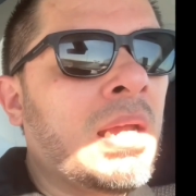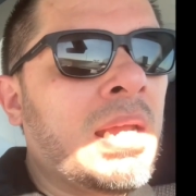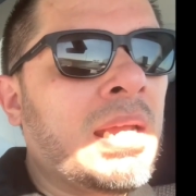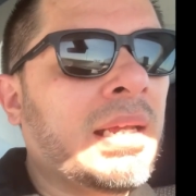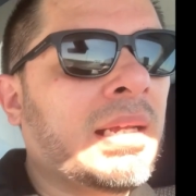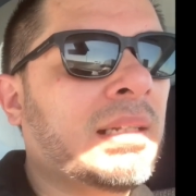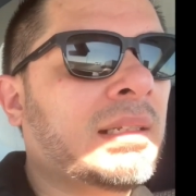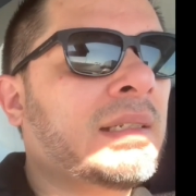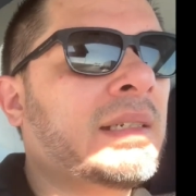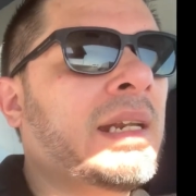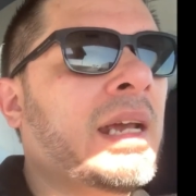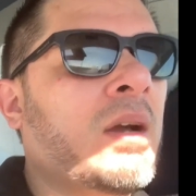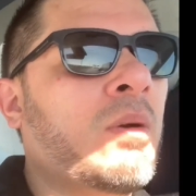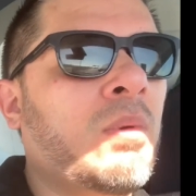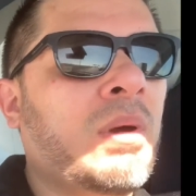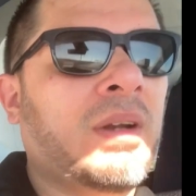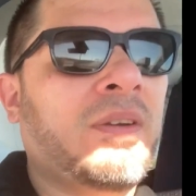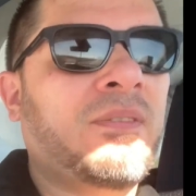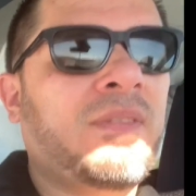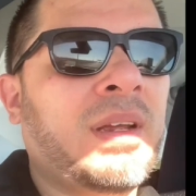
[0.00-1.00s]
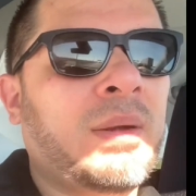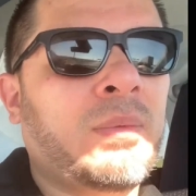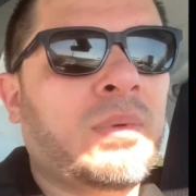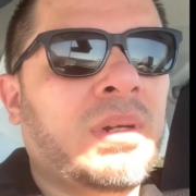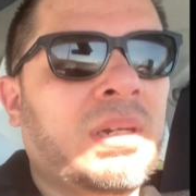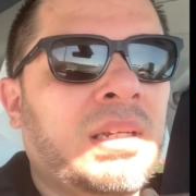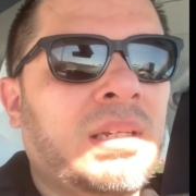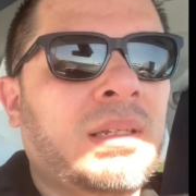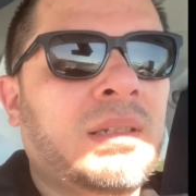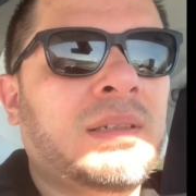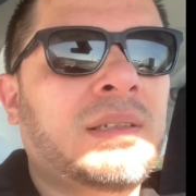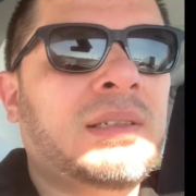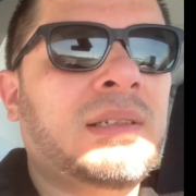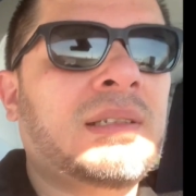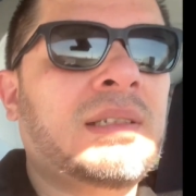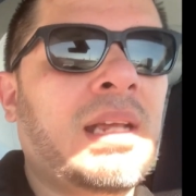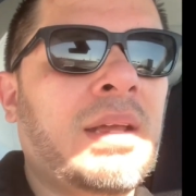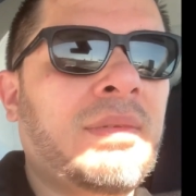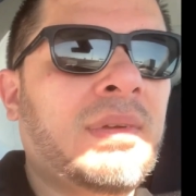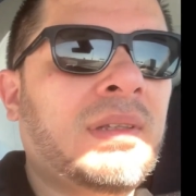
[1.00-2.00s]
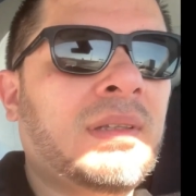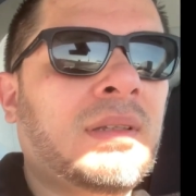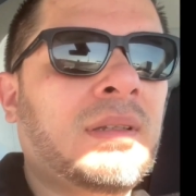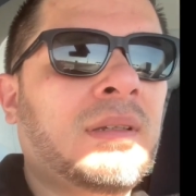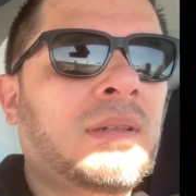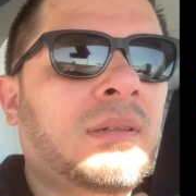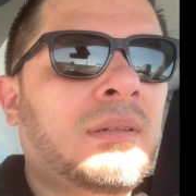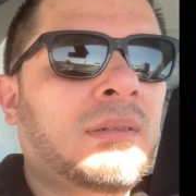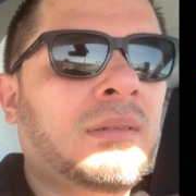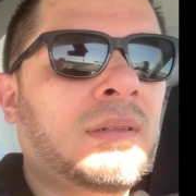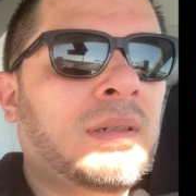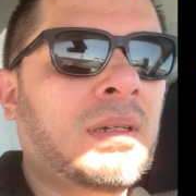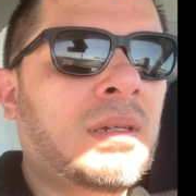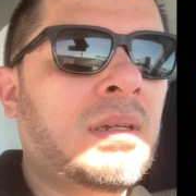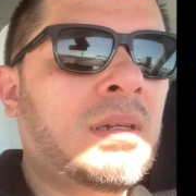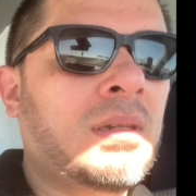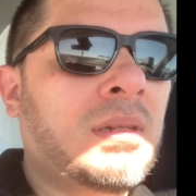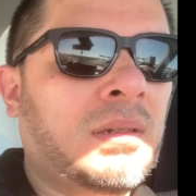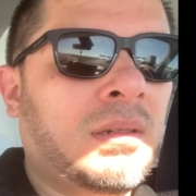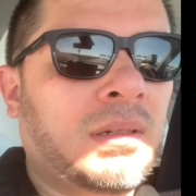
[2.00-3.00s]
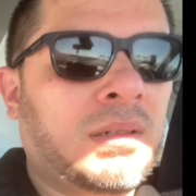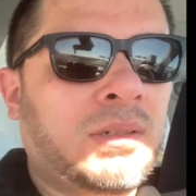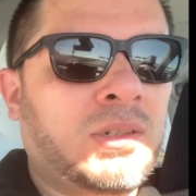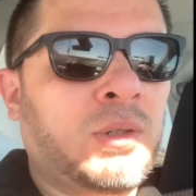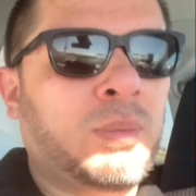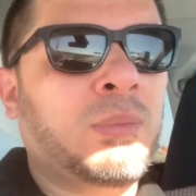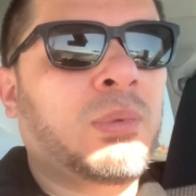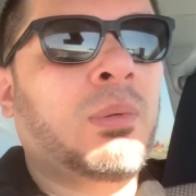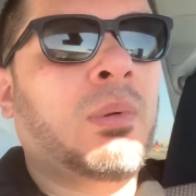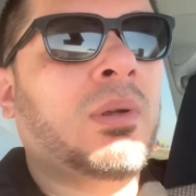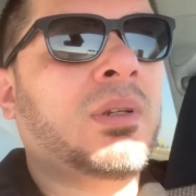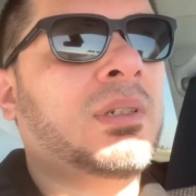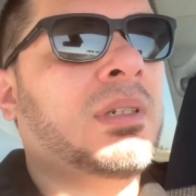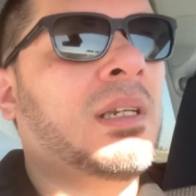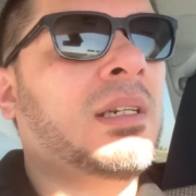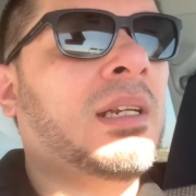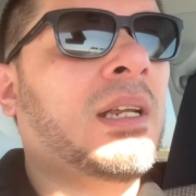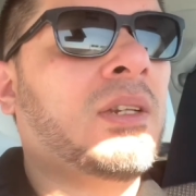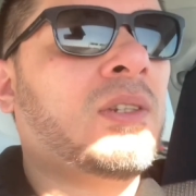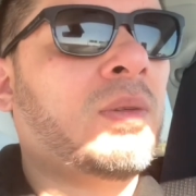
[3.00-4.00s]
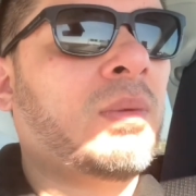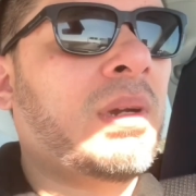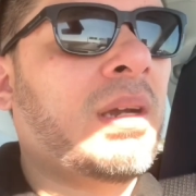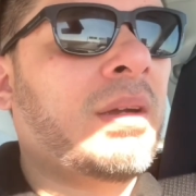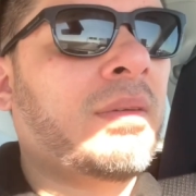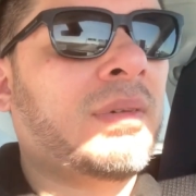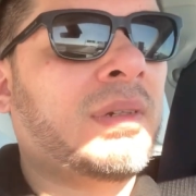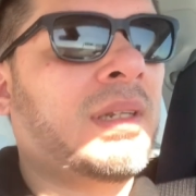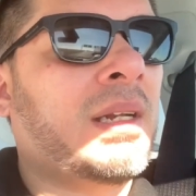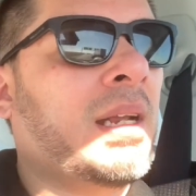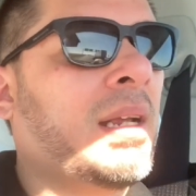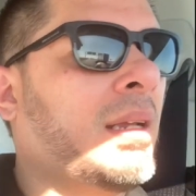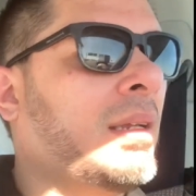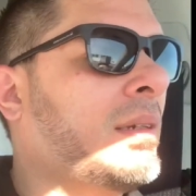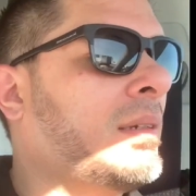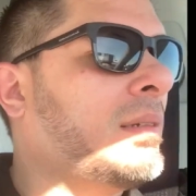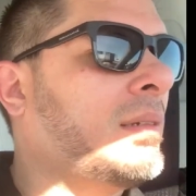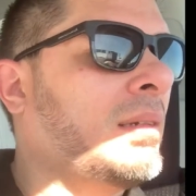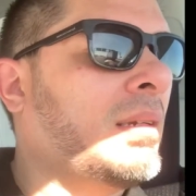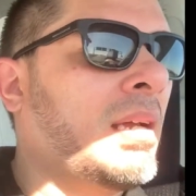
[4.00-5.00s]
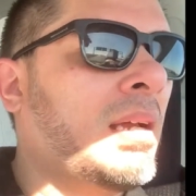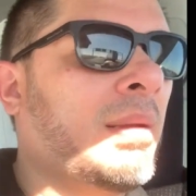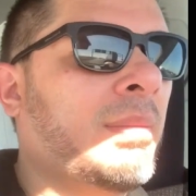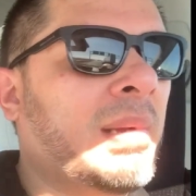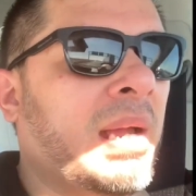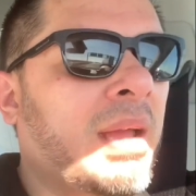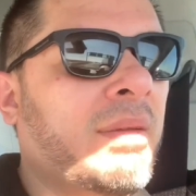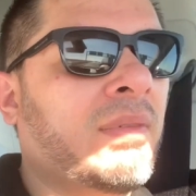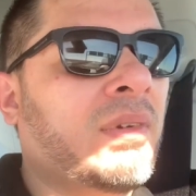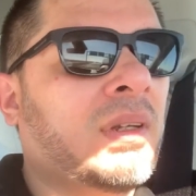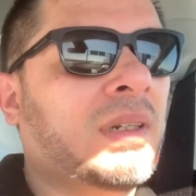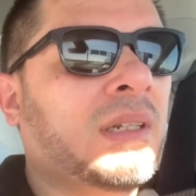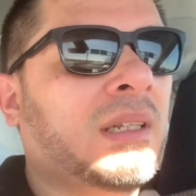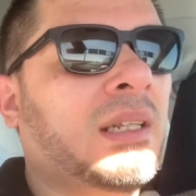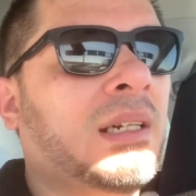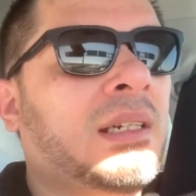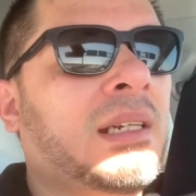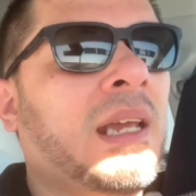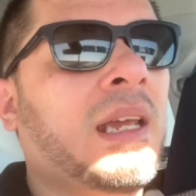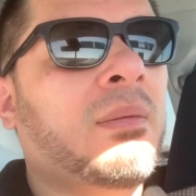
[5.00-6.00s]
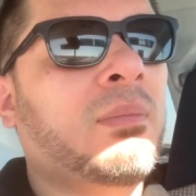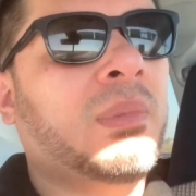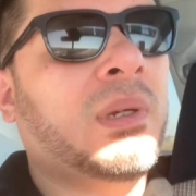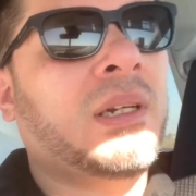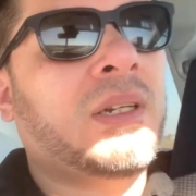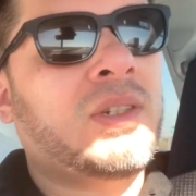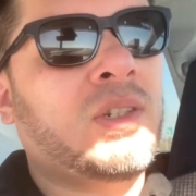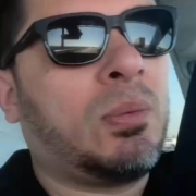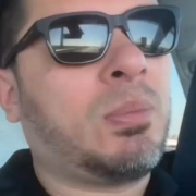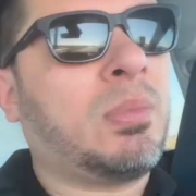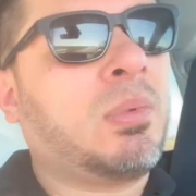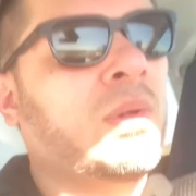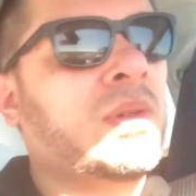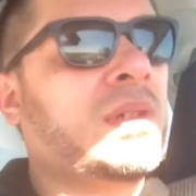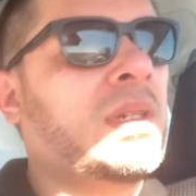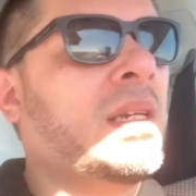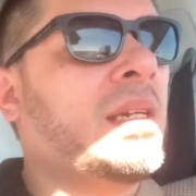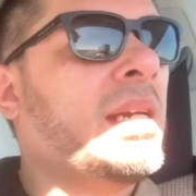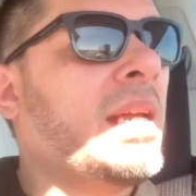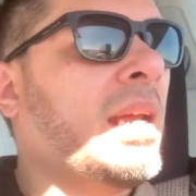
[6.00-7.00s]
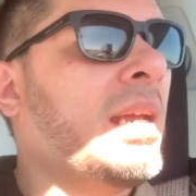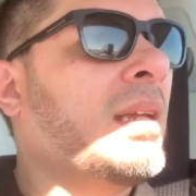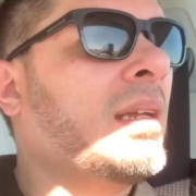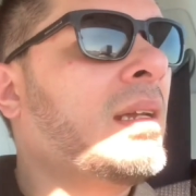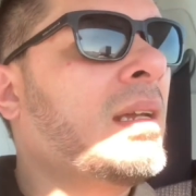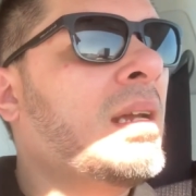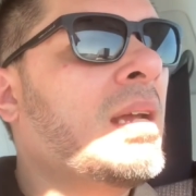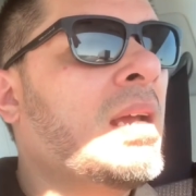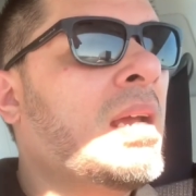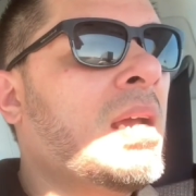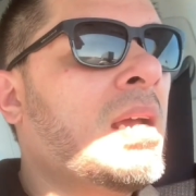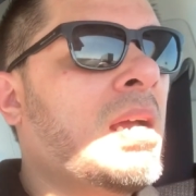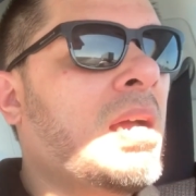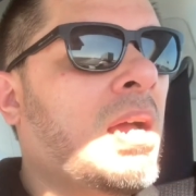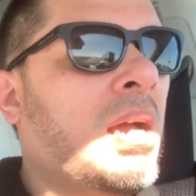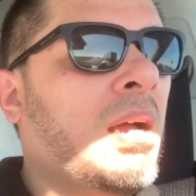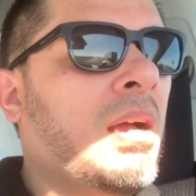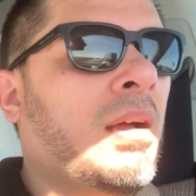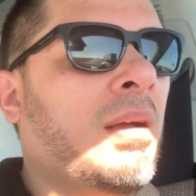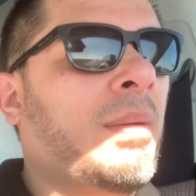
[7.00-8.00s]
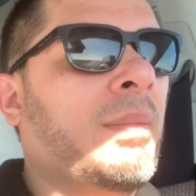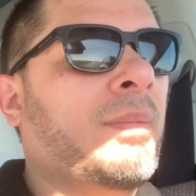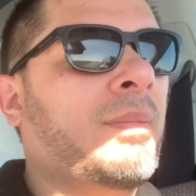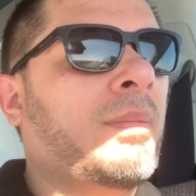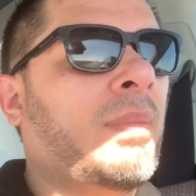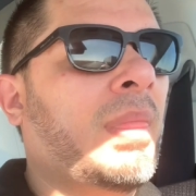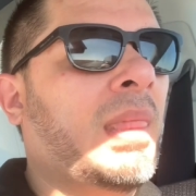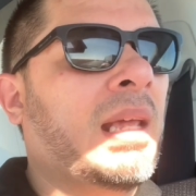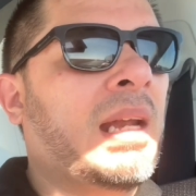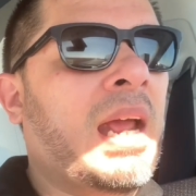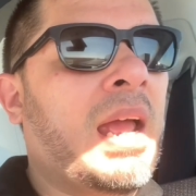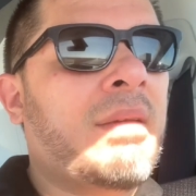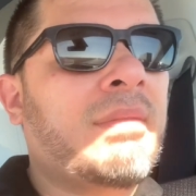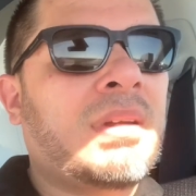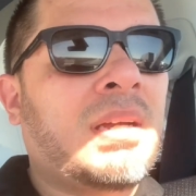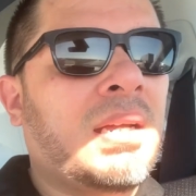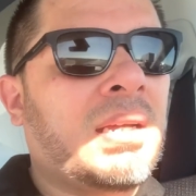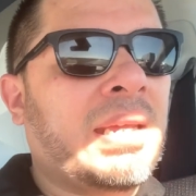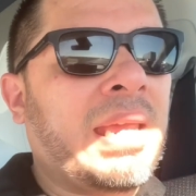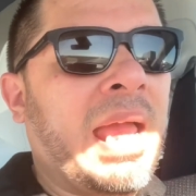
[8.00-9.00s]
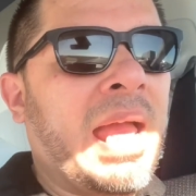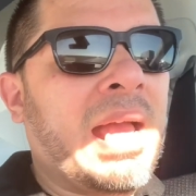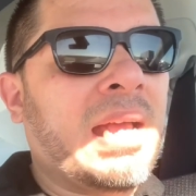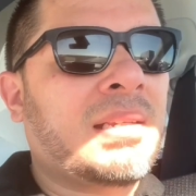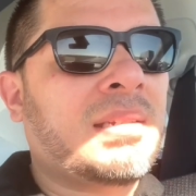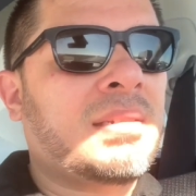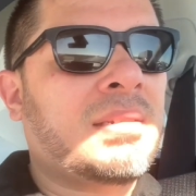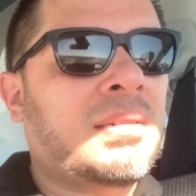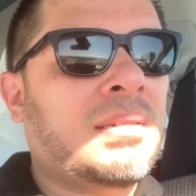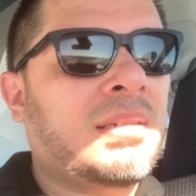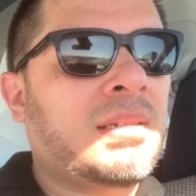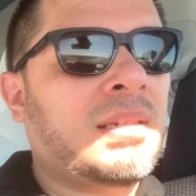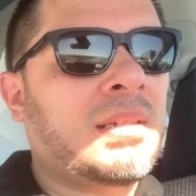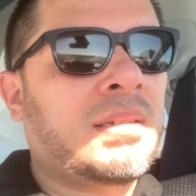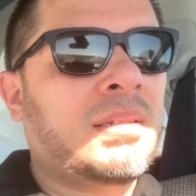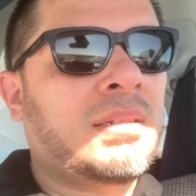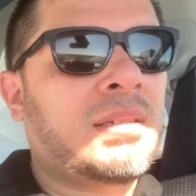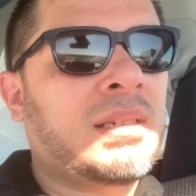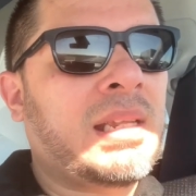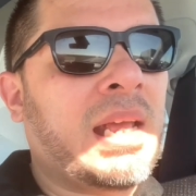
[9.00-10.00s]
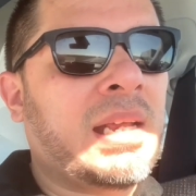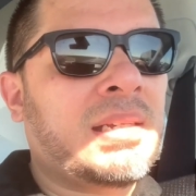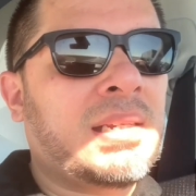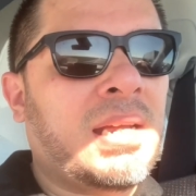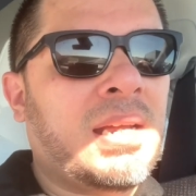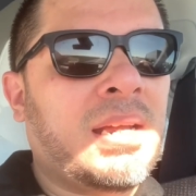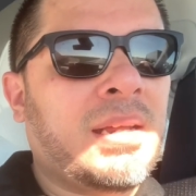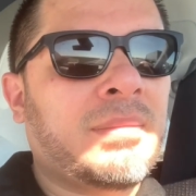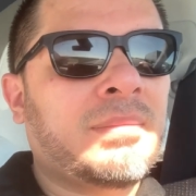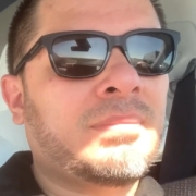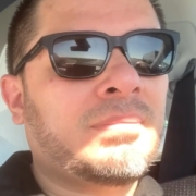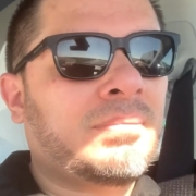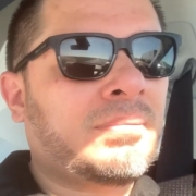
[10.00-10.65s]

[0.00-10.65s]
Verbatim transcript: It's now what, February seventh? It's Super Bowl Sunday, so whatever today is, um, I haven't looked at the date, but it's Super Bowl Sunday, um, and I haven't got gas since that time.